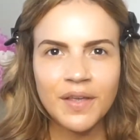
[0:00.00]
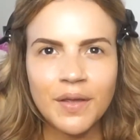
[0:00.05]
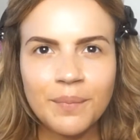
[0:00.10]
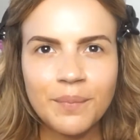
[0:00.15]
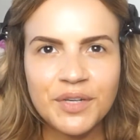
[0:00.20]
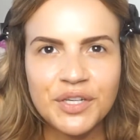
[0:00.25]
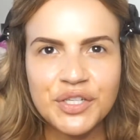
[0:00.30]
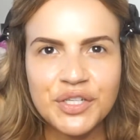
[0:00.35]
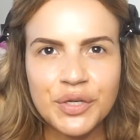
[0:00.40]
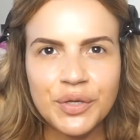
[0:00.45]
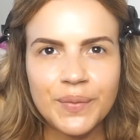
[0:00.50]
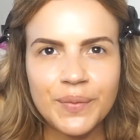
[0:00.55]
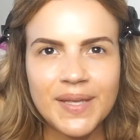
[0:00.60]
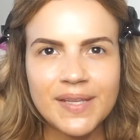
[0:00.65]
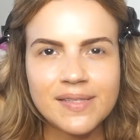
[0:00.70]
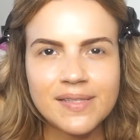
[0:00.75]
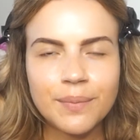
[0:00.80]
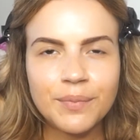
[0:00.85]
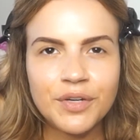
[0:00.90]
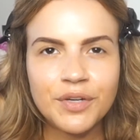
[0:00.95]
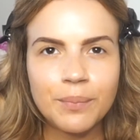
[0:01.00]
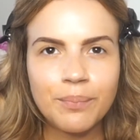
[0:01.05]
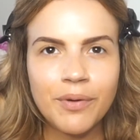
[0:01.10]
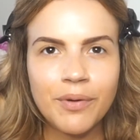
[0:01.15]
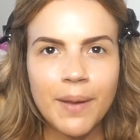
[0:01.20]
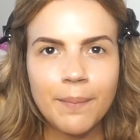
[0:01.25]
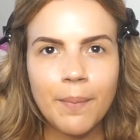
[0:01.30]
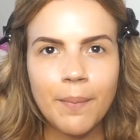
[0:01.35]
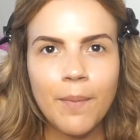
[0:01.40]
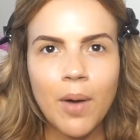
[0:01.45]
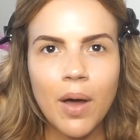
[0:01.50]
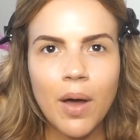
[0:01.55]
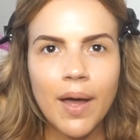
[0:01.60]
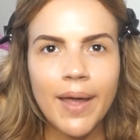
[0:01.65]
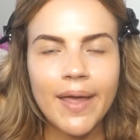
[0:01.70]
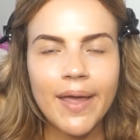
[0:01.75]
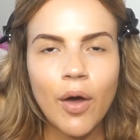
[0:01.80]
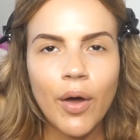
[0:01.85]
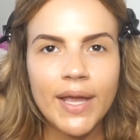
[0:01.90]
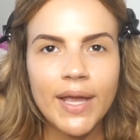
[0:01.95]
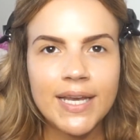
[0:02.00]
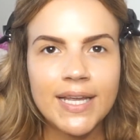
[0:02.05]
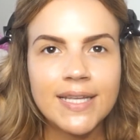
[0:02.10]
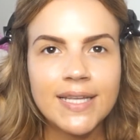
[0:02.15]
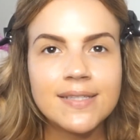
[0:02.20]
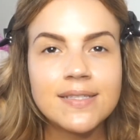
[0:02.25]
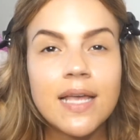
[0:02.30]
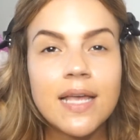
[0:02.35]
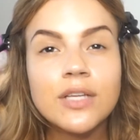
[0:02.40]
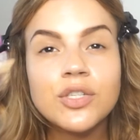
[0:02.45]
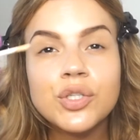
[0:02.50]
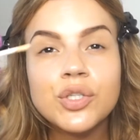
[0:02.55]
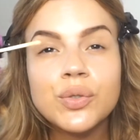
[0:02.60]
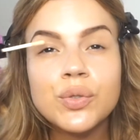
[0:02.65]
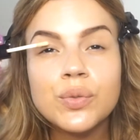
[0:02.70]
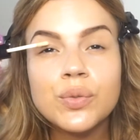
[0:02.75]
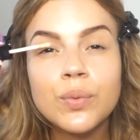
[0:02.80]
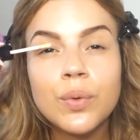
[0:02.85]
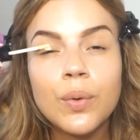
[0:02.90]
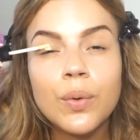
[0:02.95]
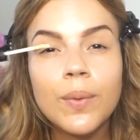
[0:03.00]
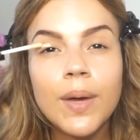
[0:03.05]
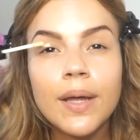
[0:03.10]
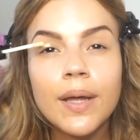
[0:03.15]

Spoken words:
I'm going to do is I'm going to prep my eyelids as usual,